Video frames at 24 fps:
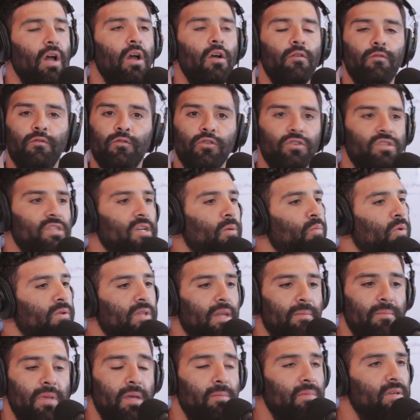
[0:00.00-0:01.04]
for someone
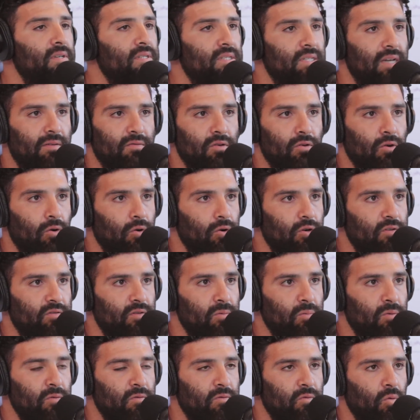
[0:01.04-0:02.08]
that maybe has never heard of it
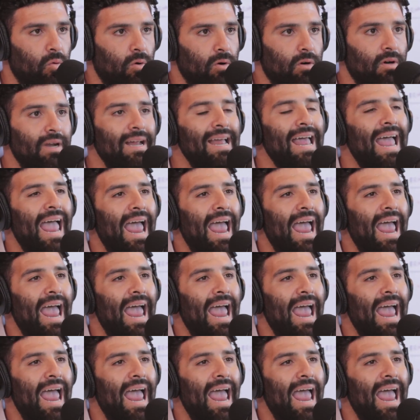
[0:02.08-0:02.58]
before?